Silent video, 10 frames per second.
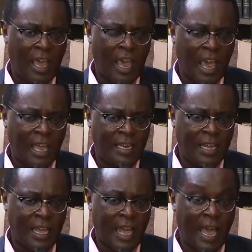And
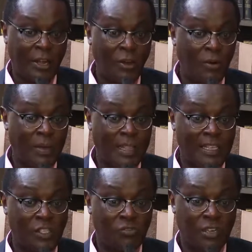I don't know whether
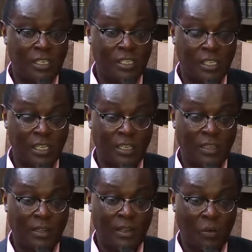the strategy
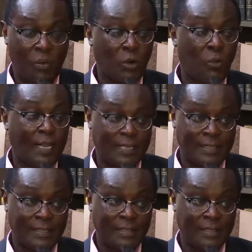will work.